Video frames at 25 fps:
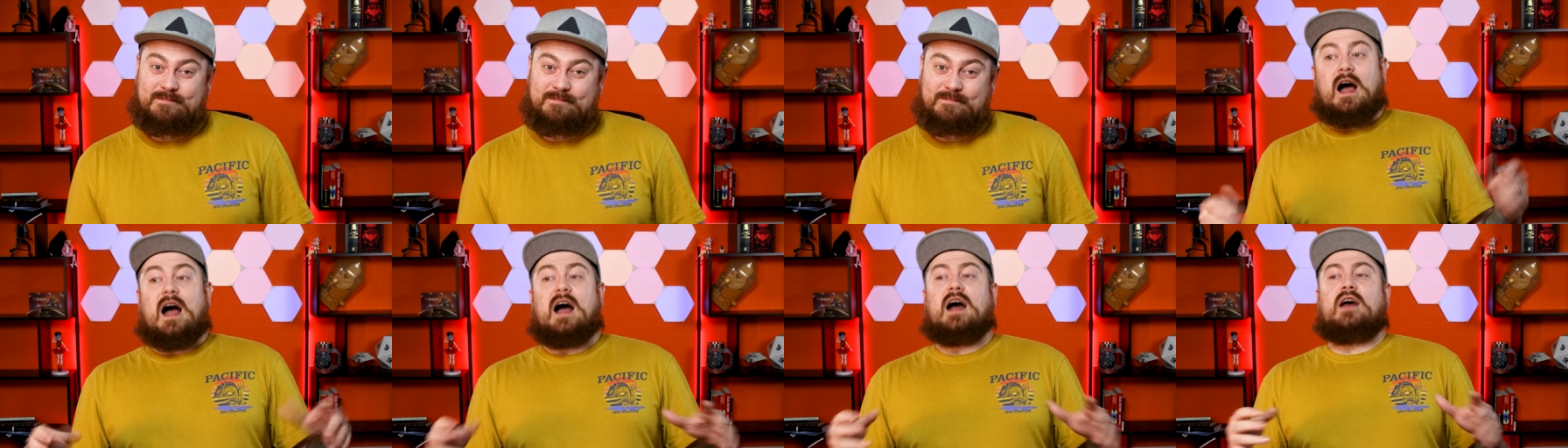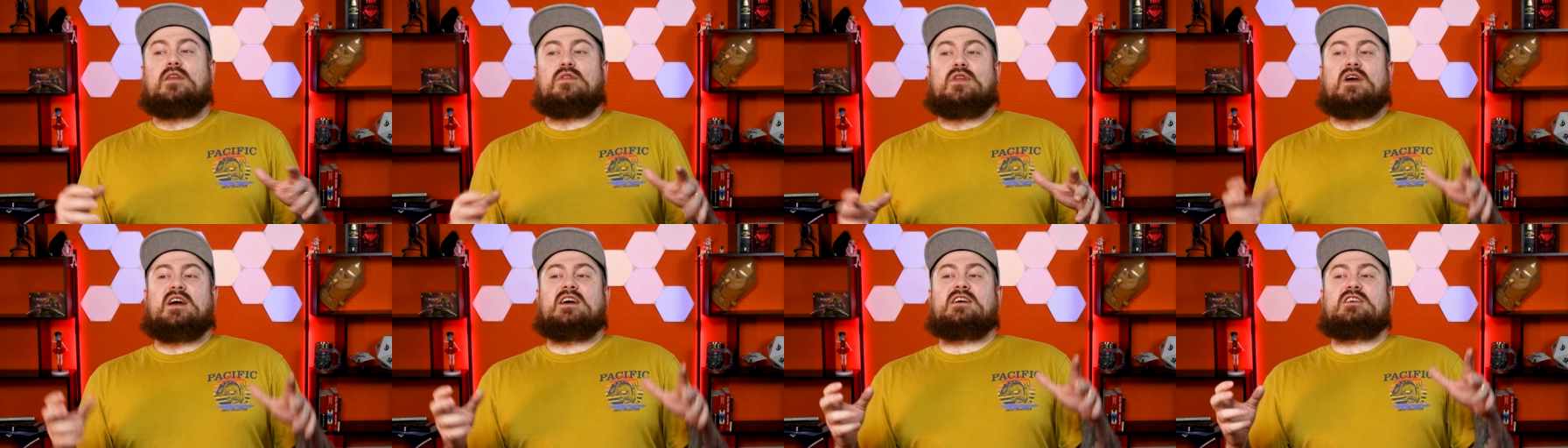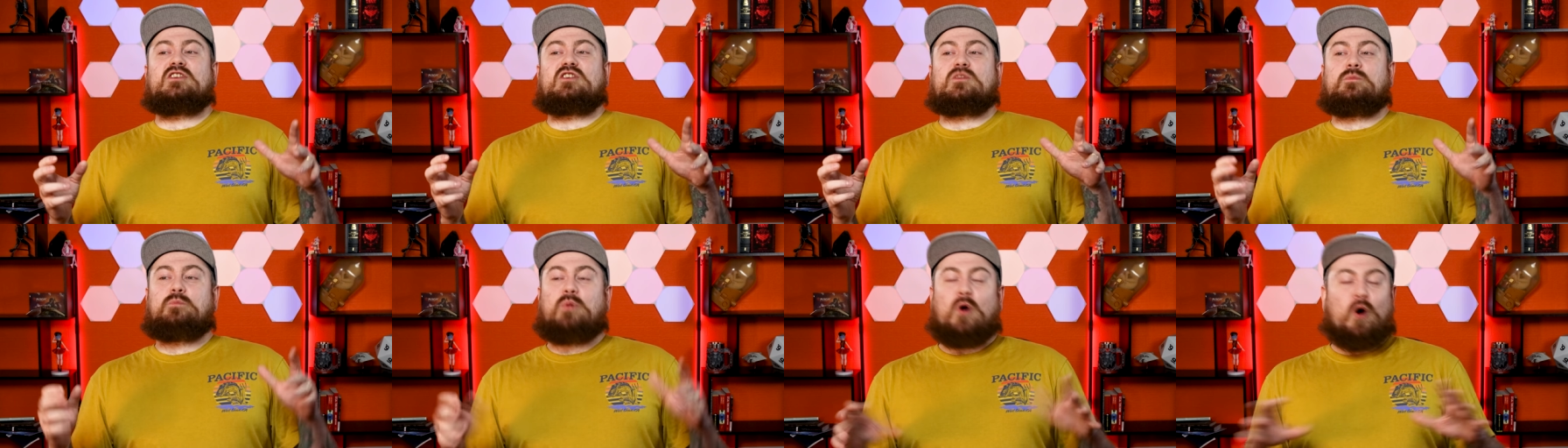At
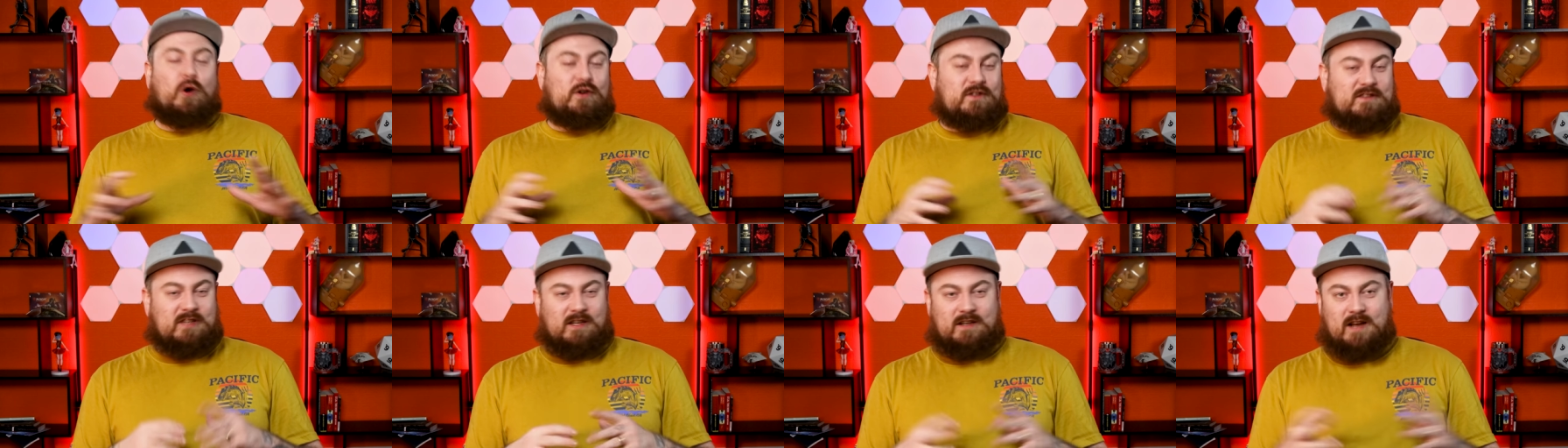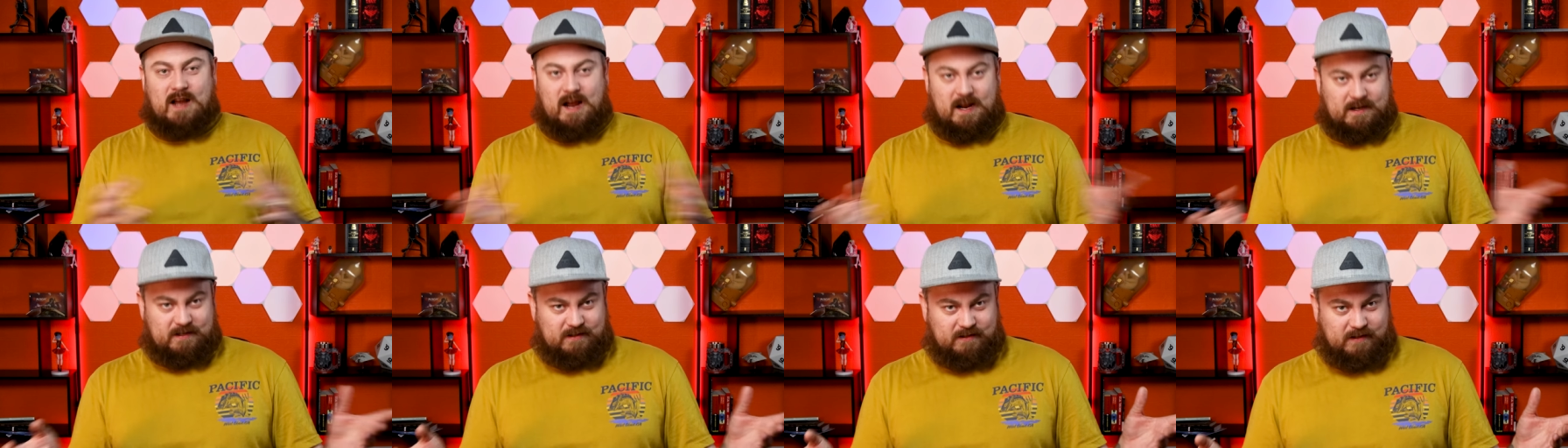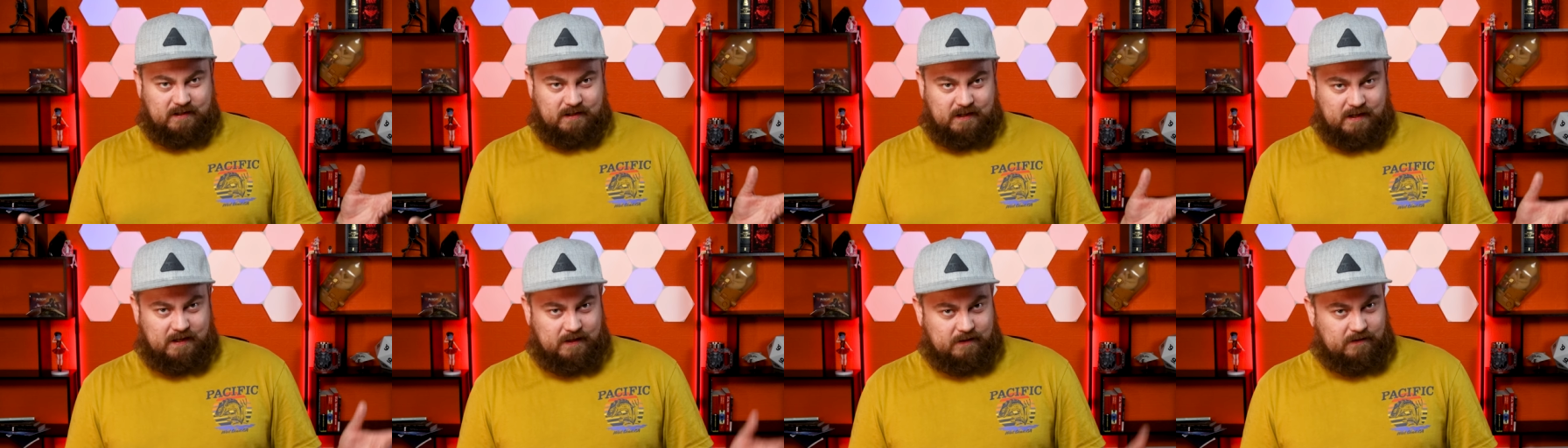this point in
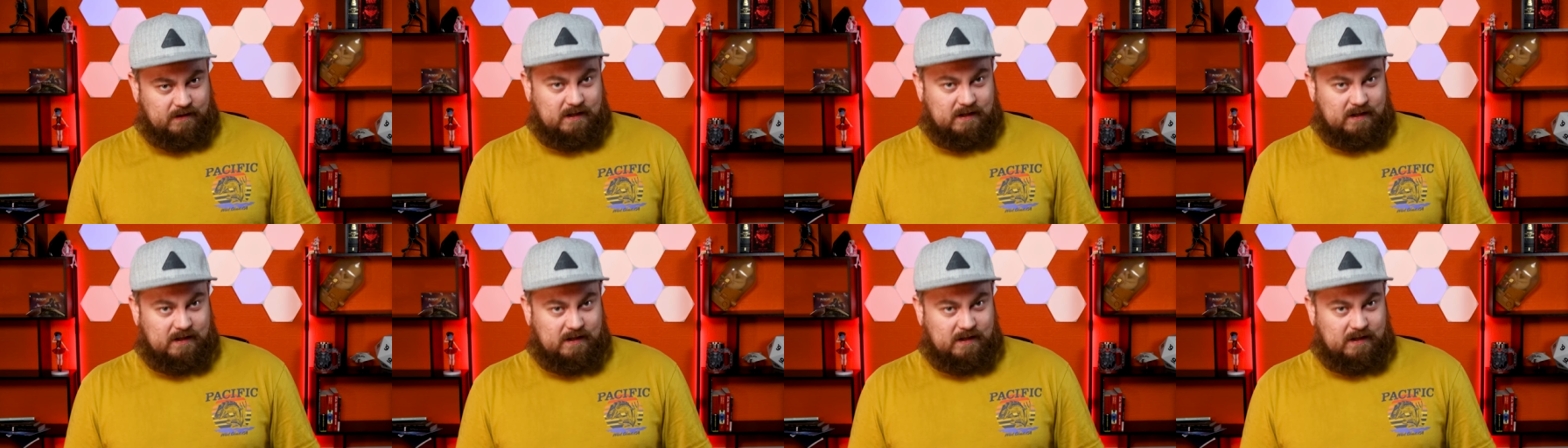history,